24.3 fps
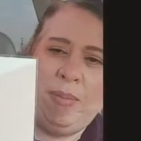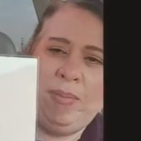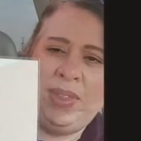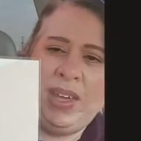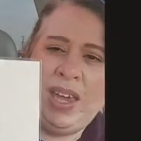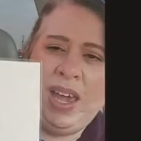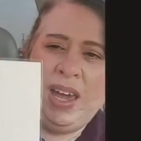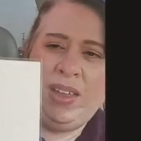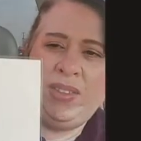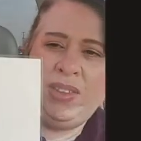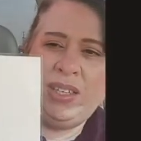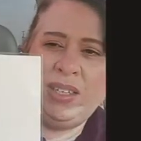
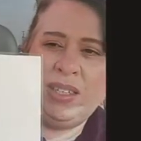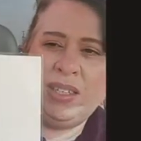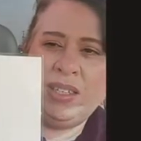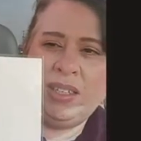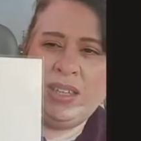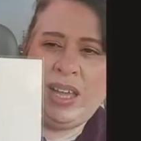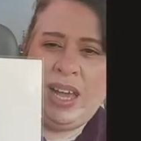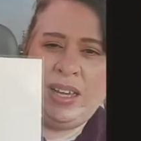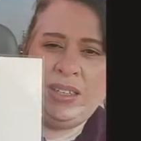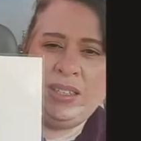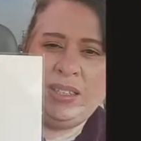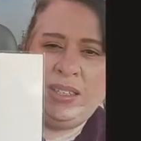They have these
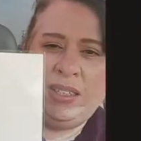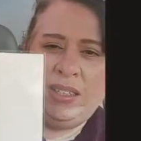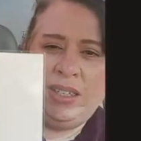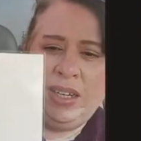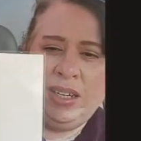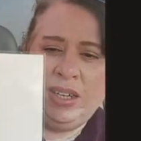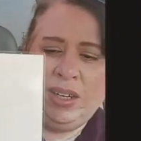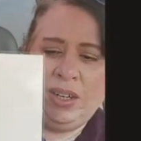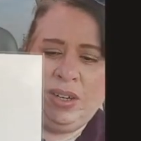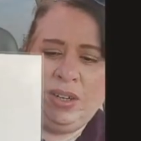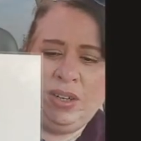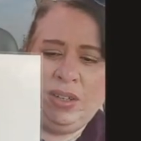glass
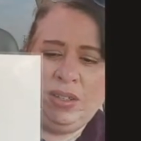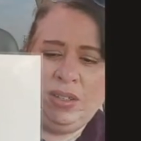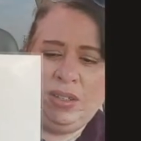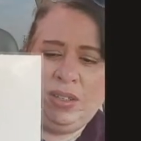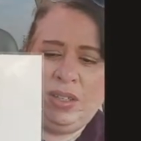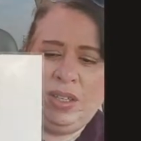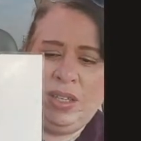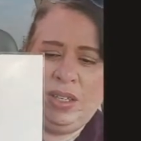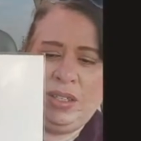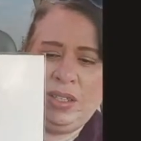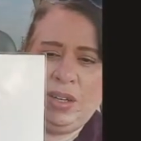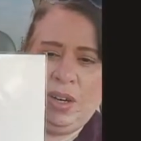
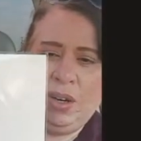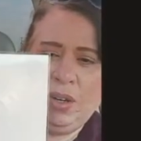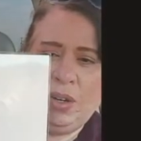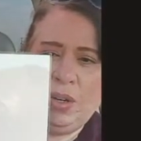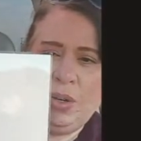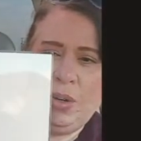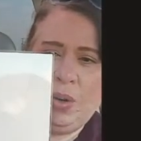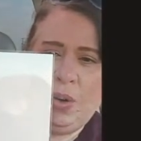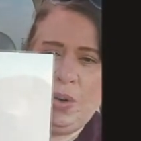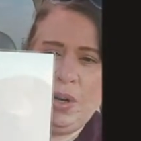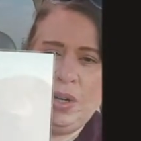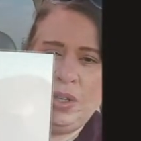stickers. These are
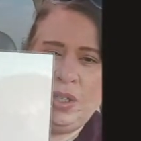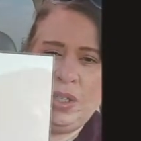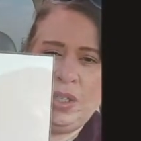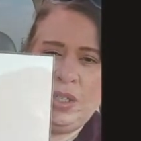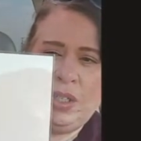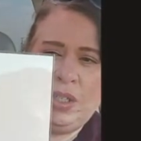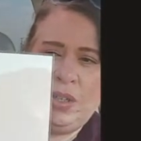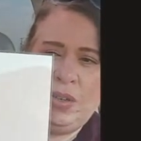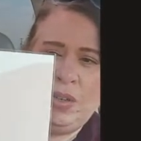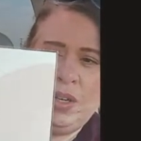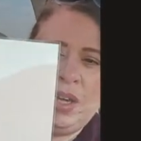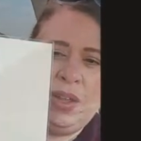
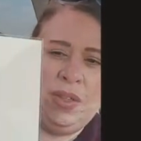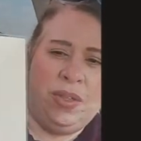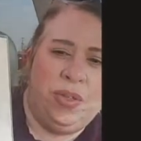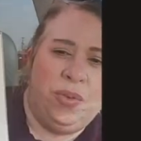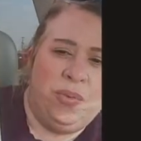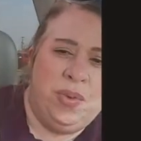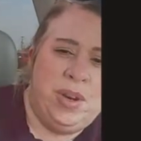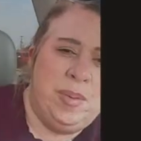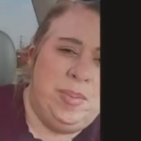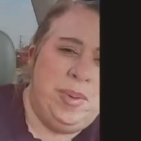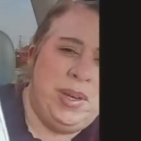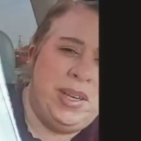gorgeous. You get three